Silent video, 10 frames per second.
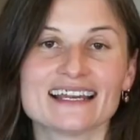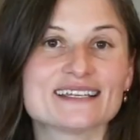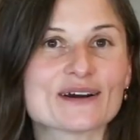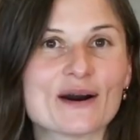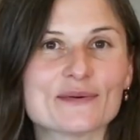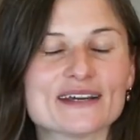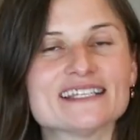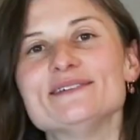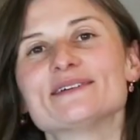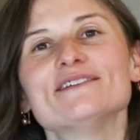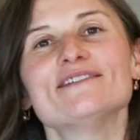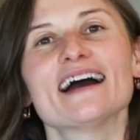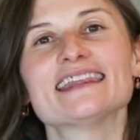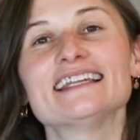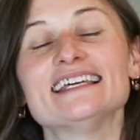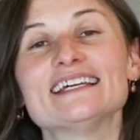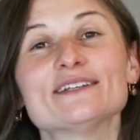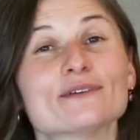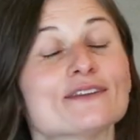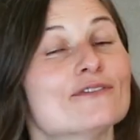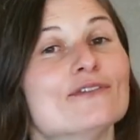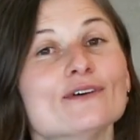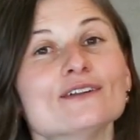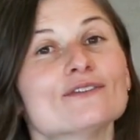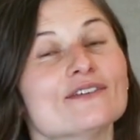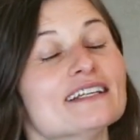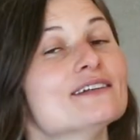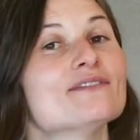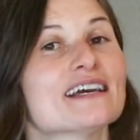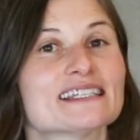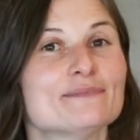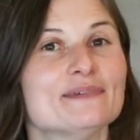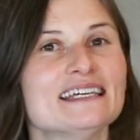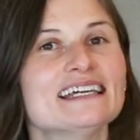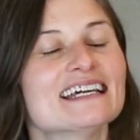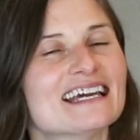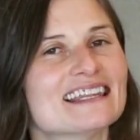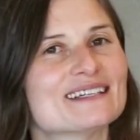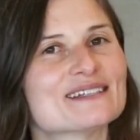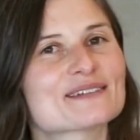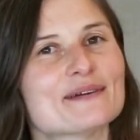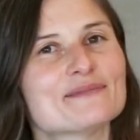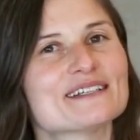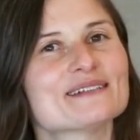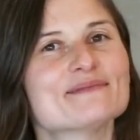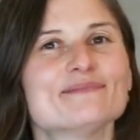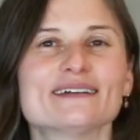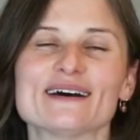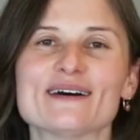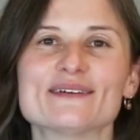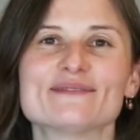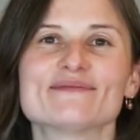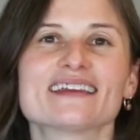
And as always, you can find the link to the full written recipe in the description below.